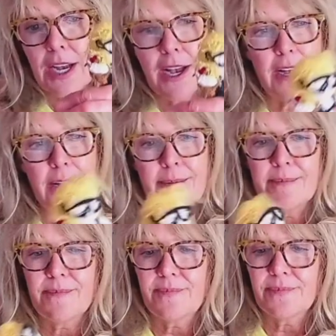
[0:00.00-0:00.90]

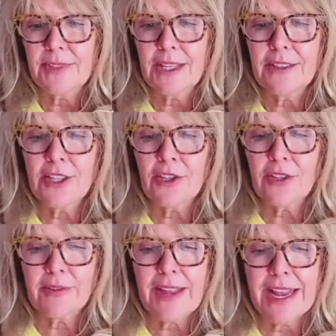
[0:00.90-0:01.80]
um,
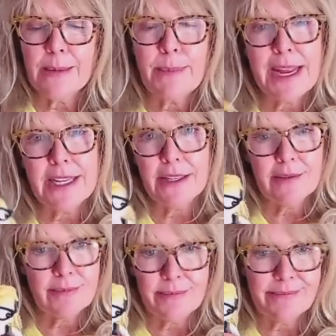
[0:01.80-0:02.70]
little handmade
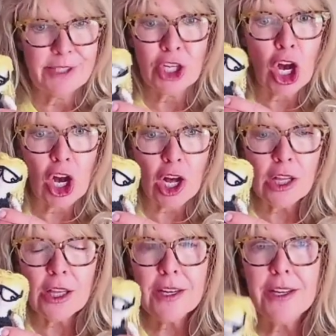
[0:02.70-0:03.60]

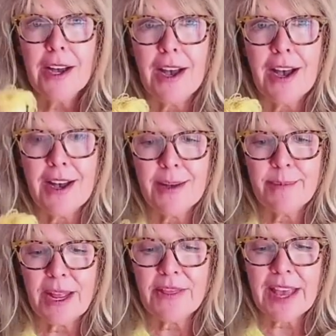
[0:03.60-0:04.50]
doll
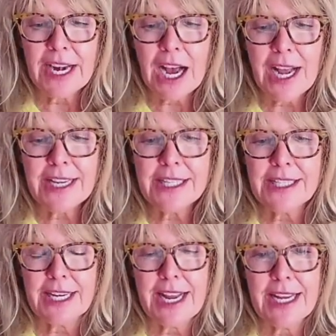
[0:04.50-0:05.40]
um, that I could
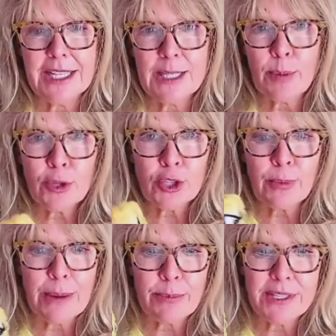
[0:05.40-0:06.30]
take. It's supposed to
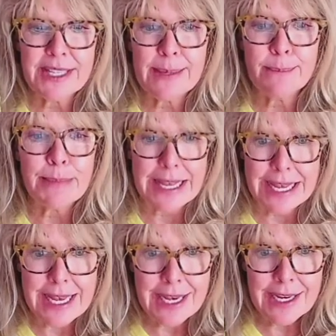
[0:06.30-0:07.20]
represent
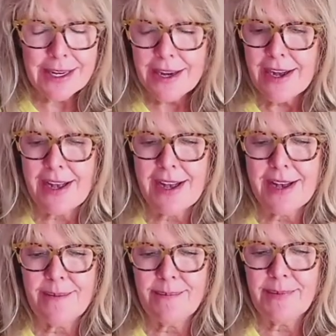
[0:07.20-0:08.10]
me.
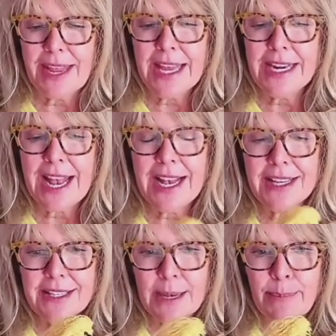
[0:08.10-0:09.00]
Um, and it
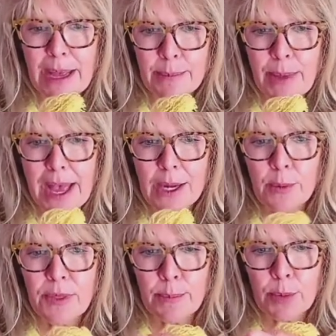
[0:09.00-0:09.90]
has a backpack
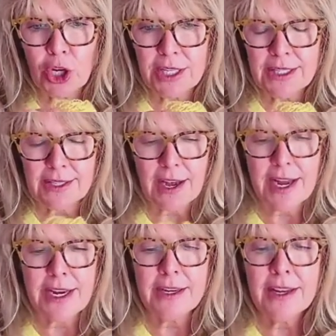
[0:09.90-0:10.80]
with a book
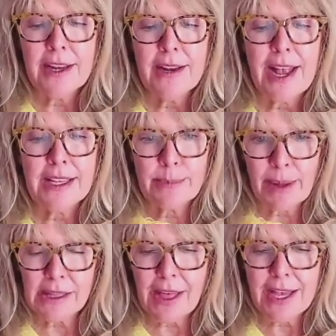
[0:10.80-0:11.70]
inside, has
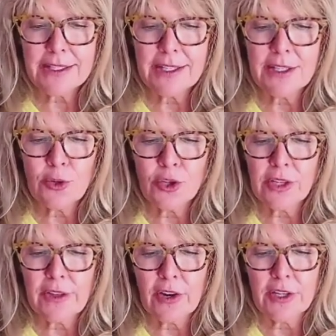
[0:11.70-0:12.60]
my glasses.
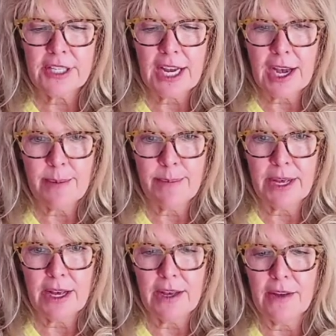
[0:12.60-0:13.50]
Usually they're on top
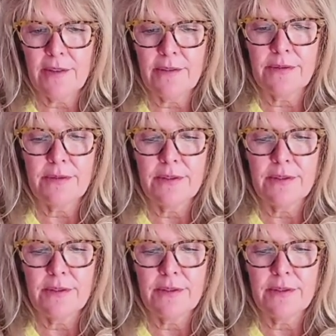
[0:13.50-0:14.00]
of